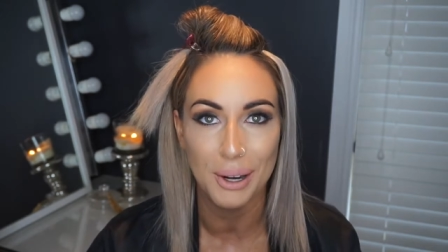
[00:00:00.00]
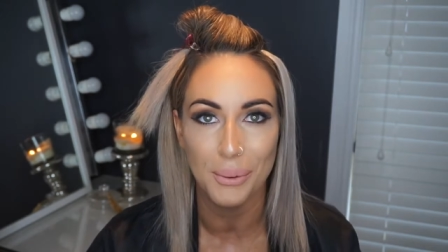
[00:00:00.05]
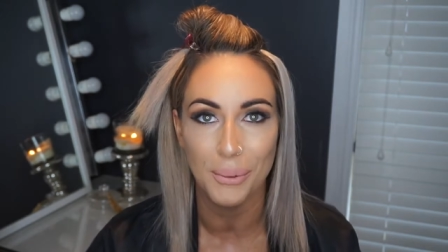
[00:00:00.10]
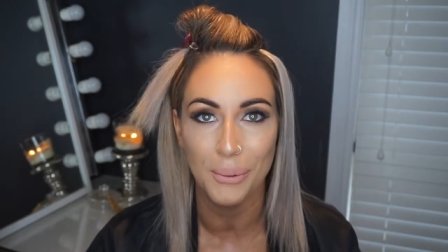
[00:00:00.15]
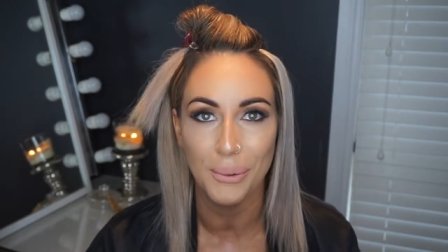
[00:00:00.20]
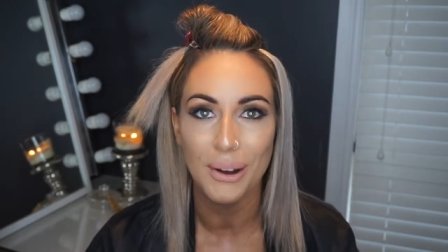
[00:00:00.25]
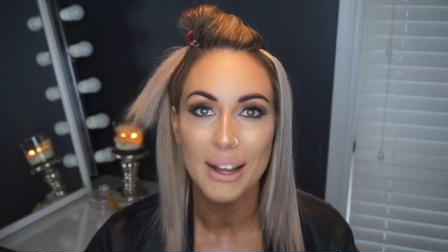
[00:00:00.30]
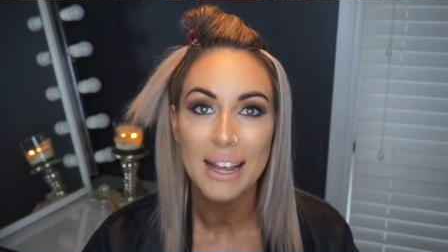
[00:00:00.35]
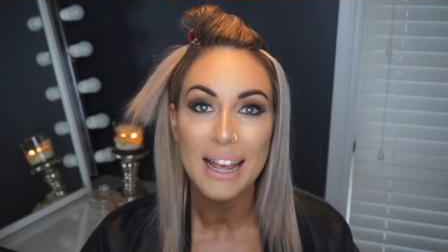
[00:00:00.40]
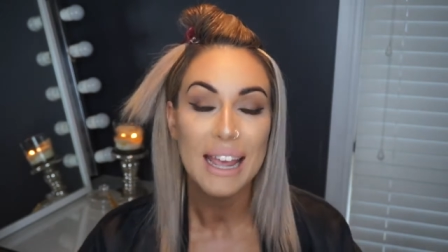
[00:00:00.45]

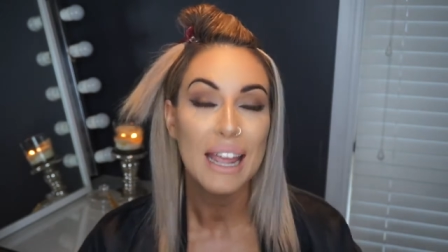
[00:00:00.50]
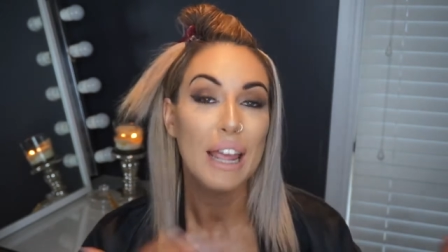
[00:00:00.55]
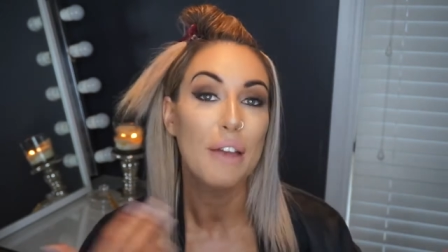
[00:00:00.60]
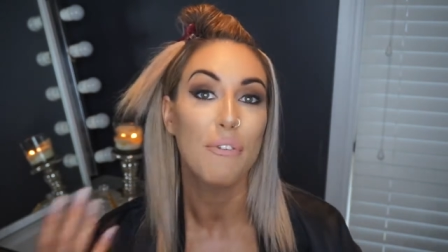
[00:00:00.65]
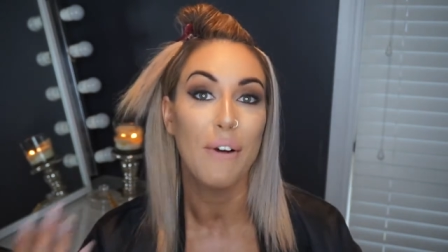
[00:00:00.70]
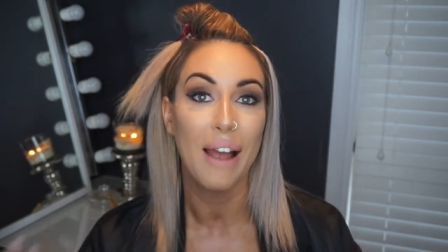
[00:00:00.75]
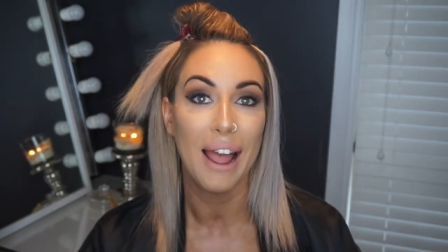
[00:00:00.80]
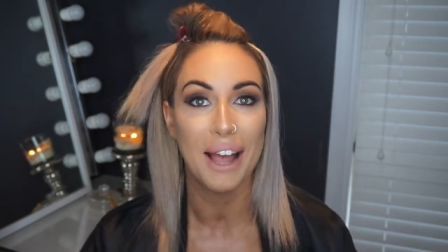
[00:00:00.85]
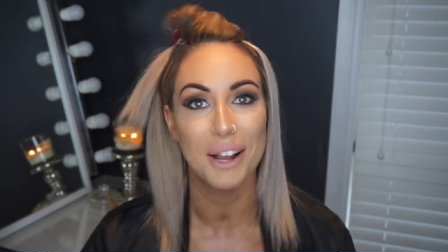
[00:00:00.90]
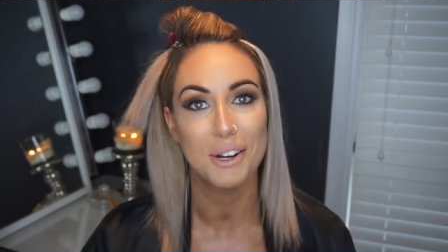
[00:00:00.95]
or
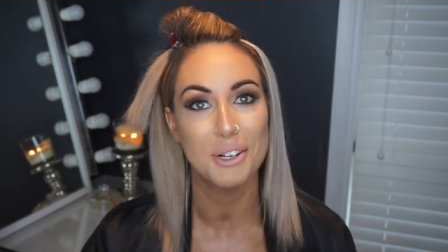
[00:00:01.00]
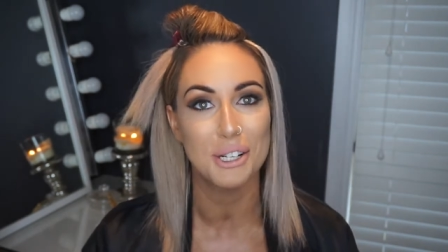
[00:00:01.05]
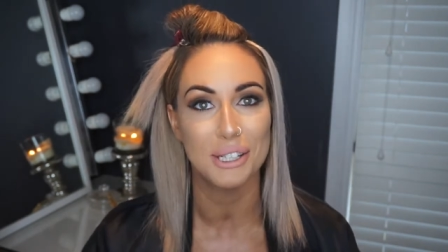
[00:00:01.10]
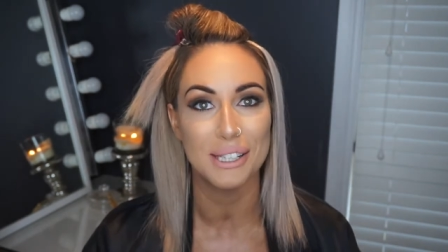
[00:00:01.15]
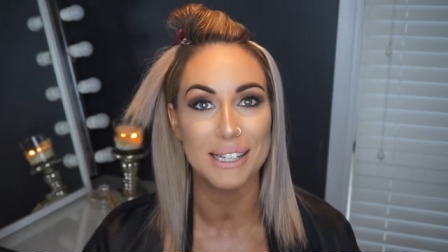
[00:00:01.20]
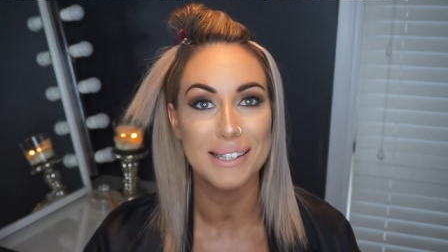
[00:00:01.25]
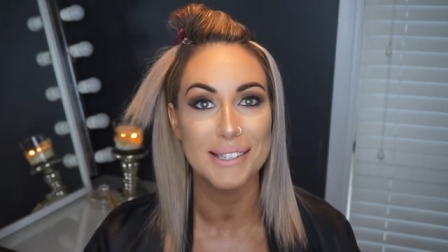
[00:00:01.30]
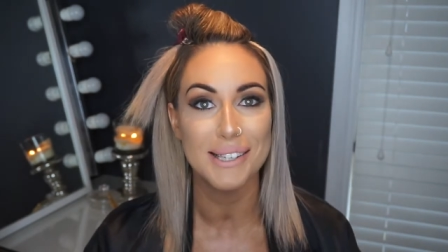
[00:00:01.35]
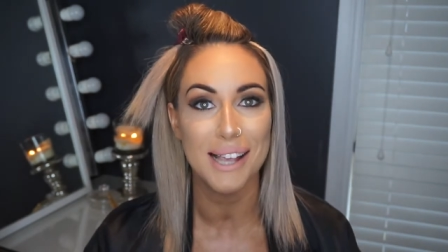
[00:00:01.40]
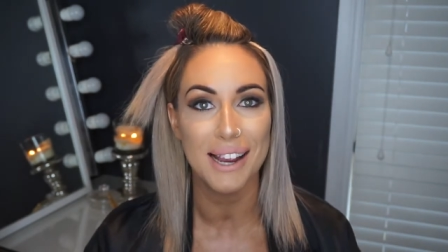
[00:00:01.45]
if I
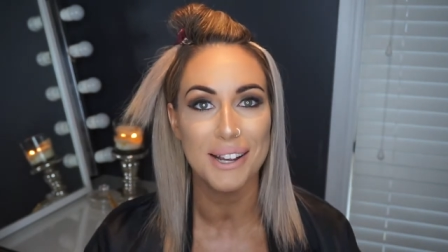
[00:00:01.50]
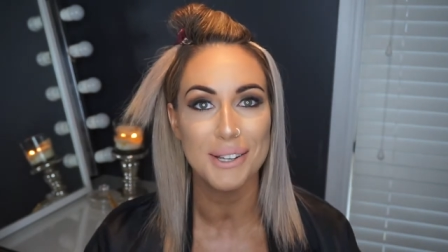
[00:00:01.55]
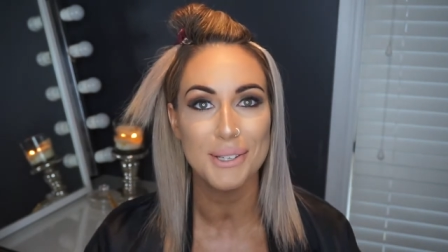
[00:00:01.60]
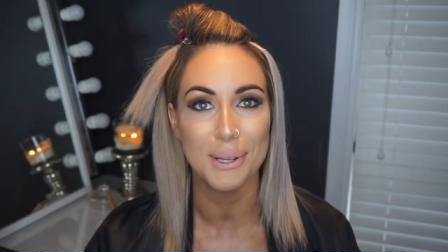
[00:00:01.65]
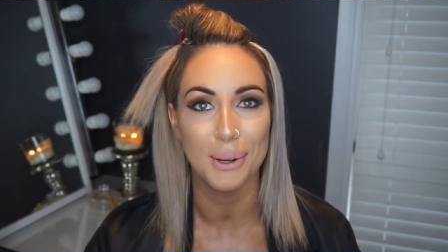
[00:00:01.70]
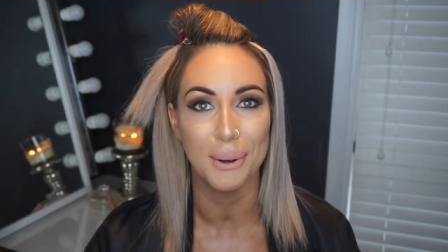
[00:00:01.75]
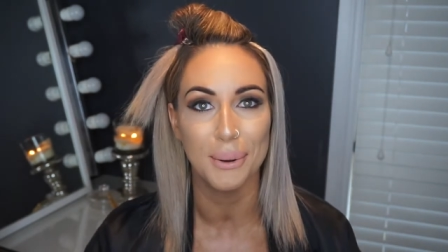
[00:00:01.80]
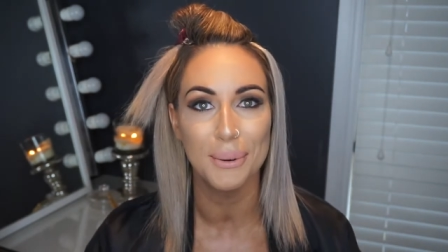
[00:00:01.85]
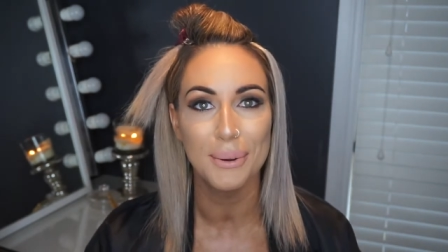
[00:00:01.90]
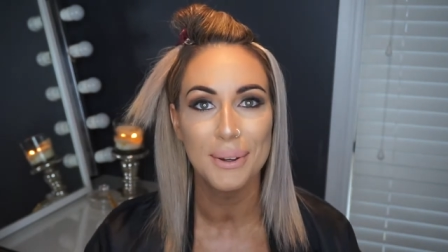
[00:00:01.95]
actually say
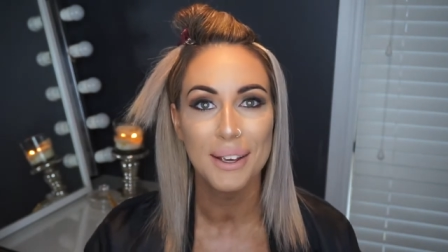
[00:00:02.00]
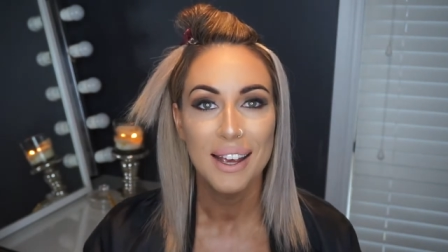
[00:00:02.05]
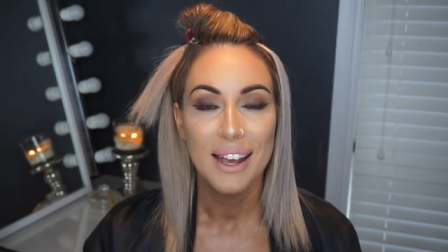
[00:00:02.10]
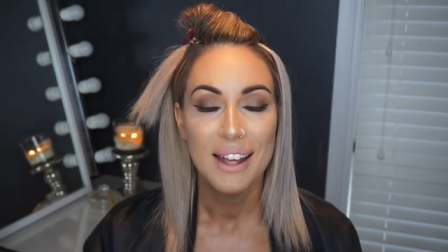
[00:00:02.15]
so,